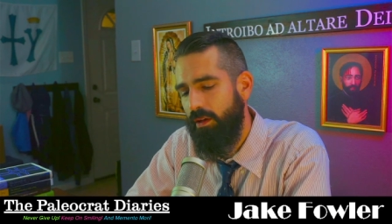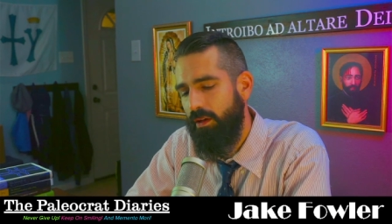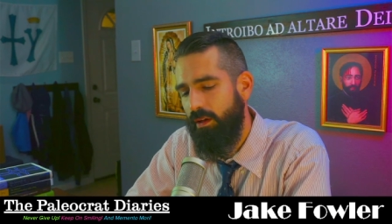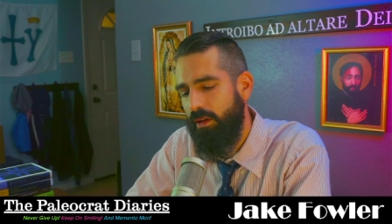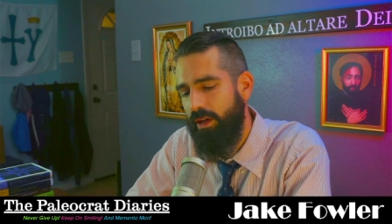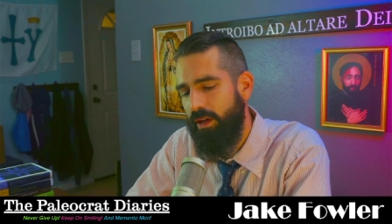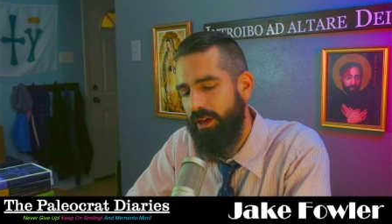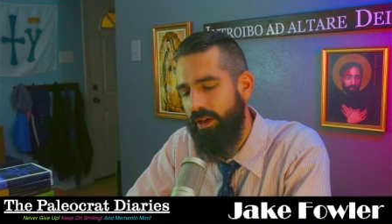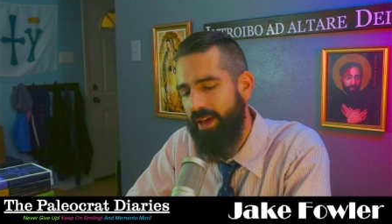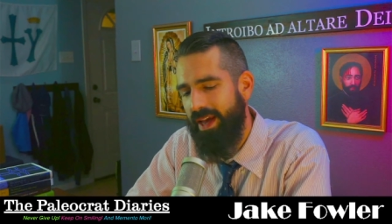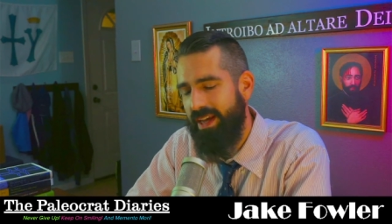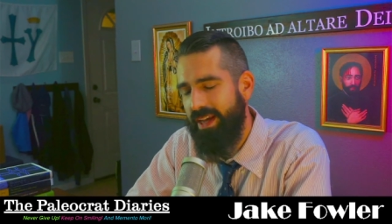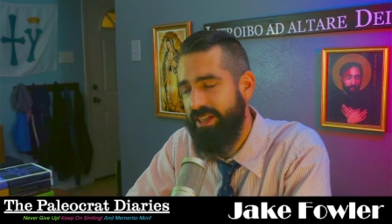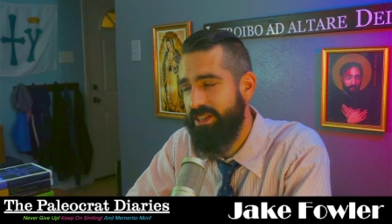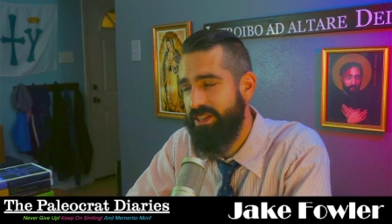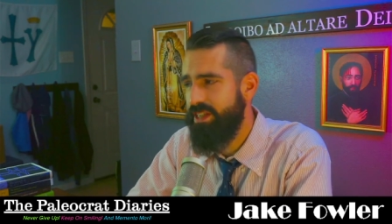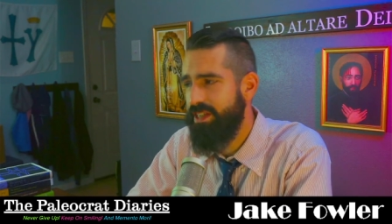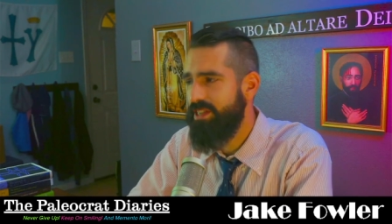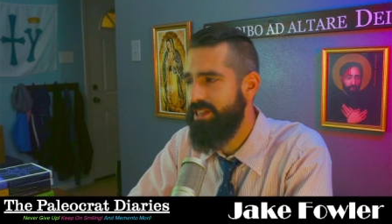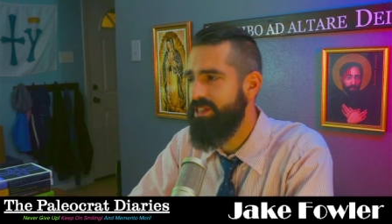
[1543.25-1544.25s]
In
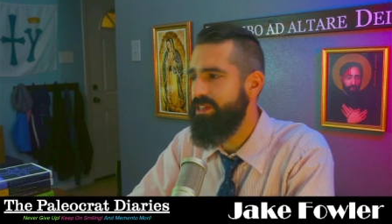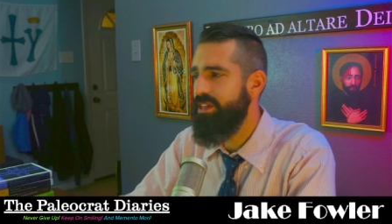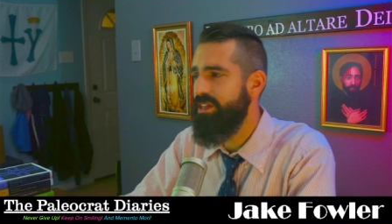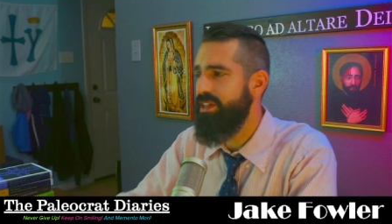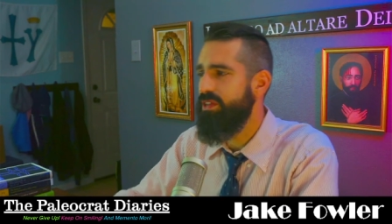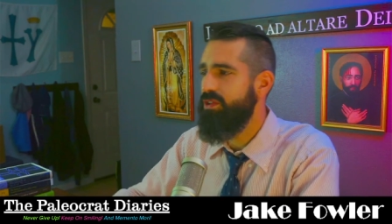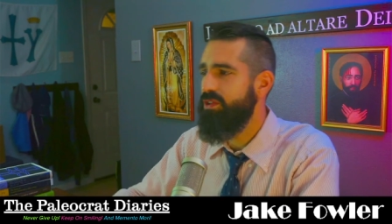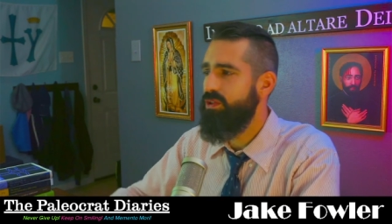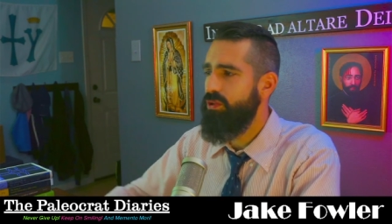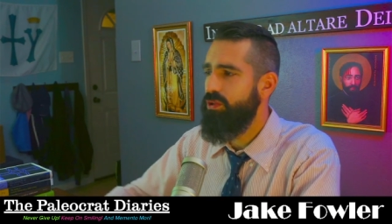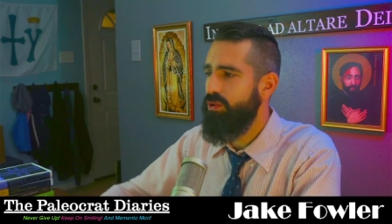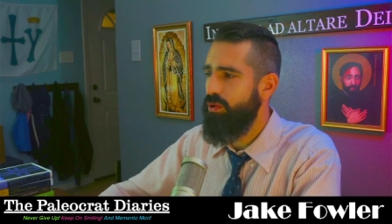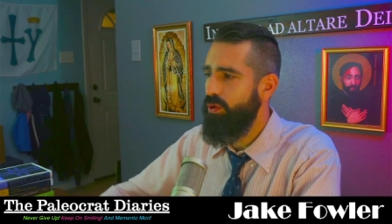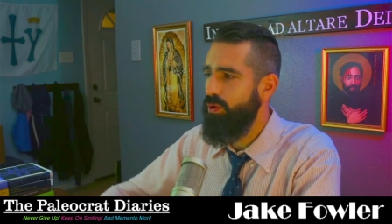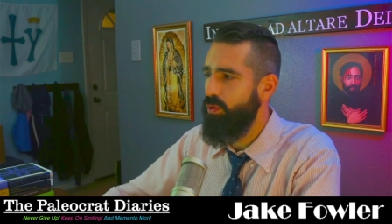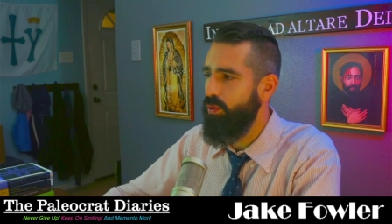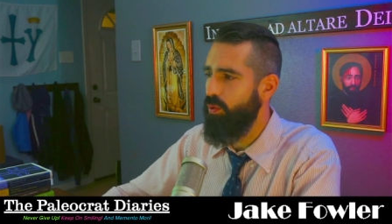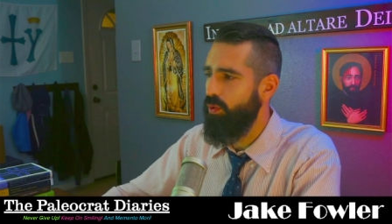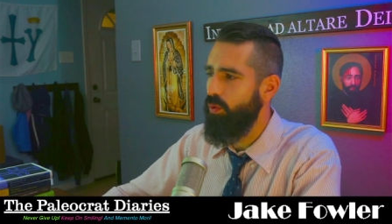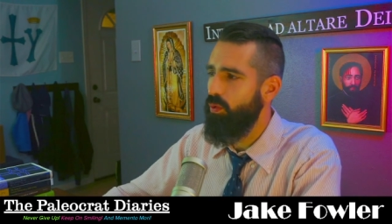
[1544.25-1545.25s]

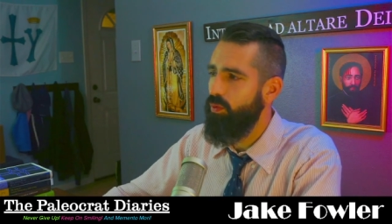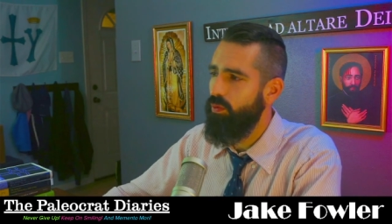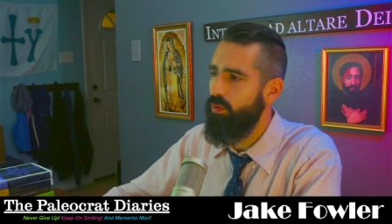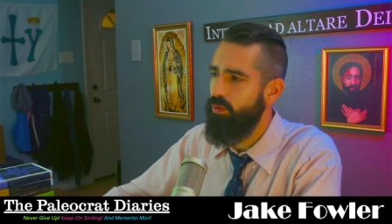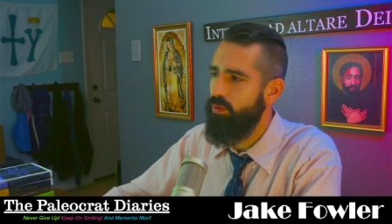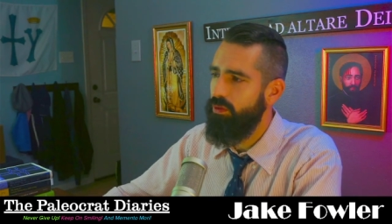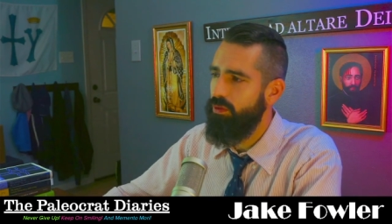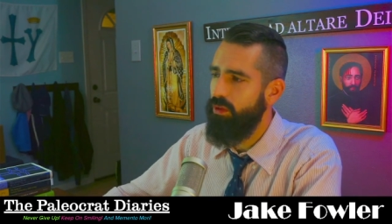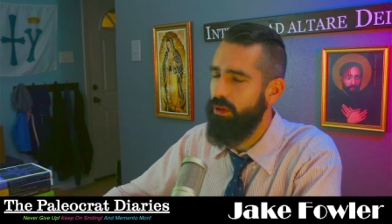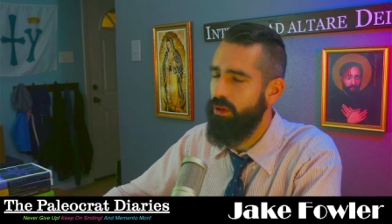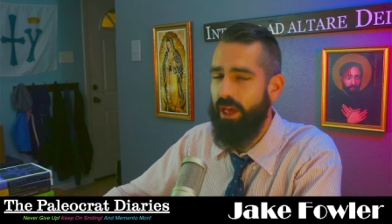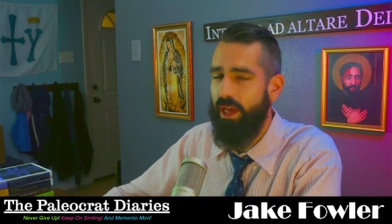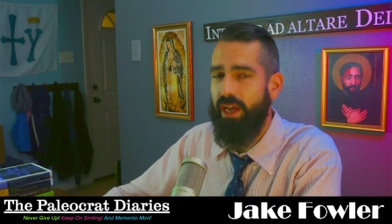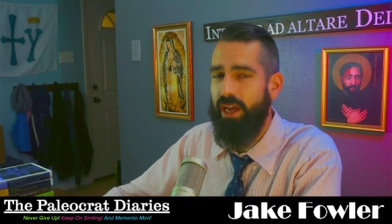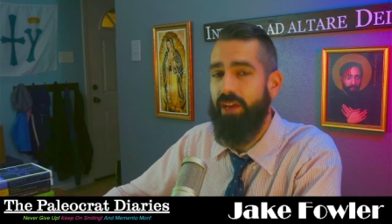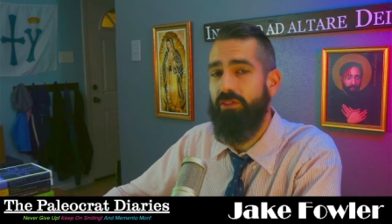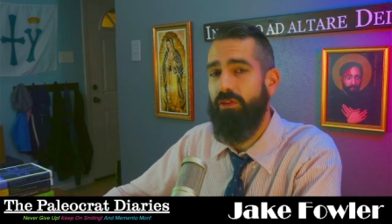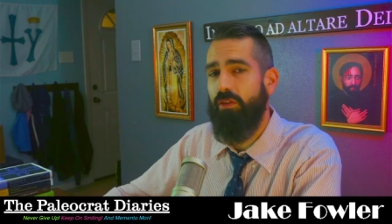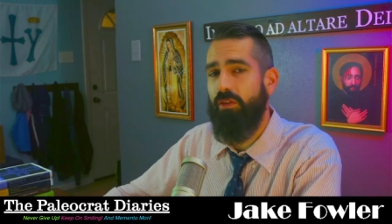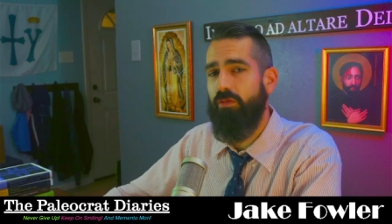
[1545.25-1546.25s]
862, the
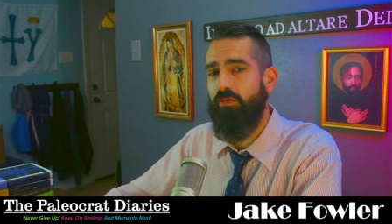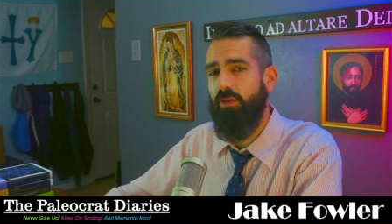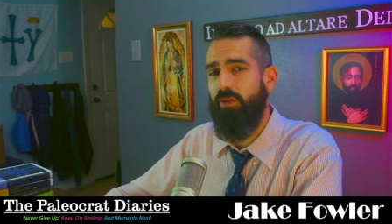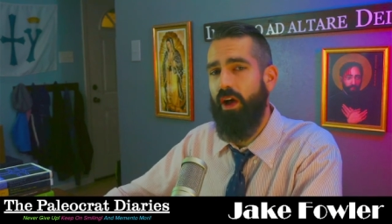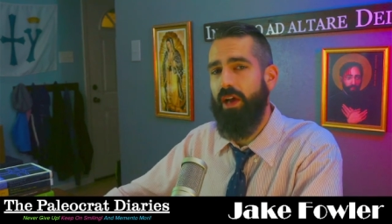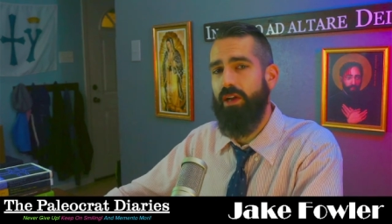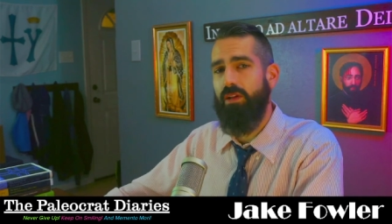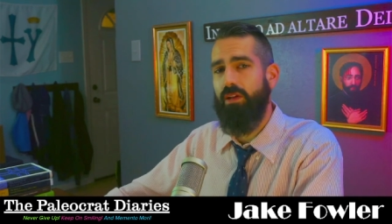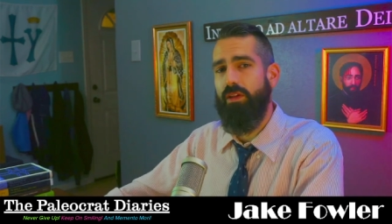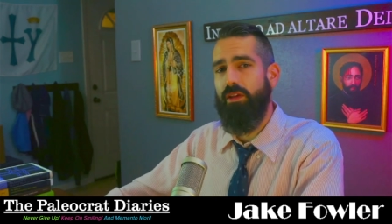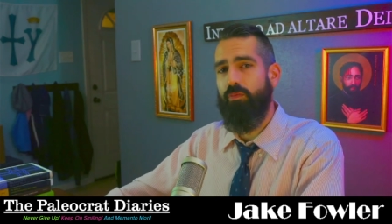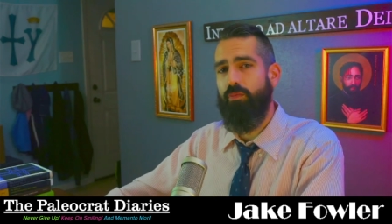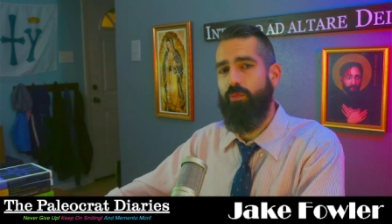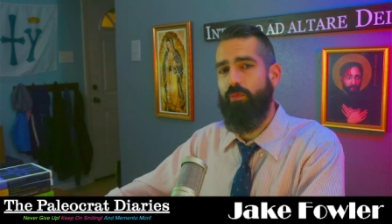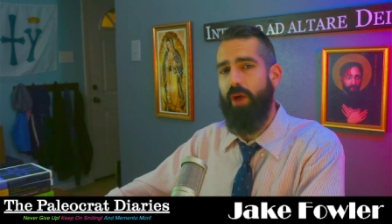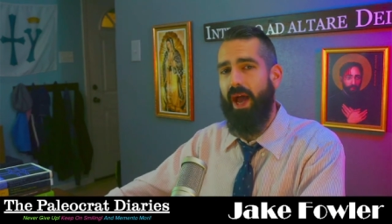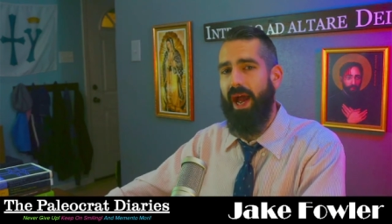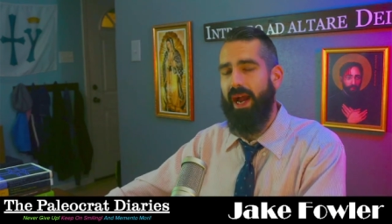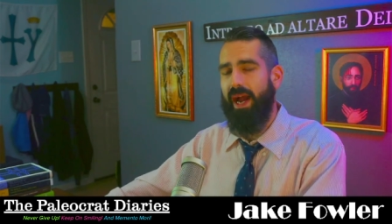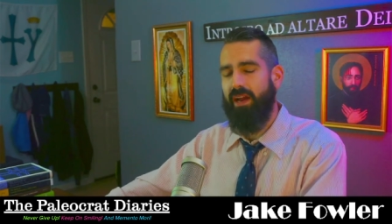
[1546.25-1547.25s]
legates are finally
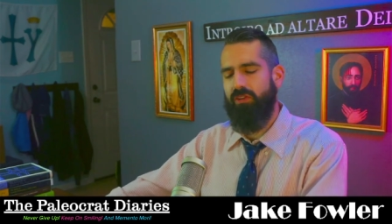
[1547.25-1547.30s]
back.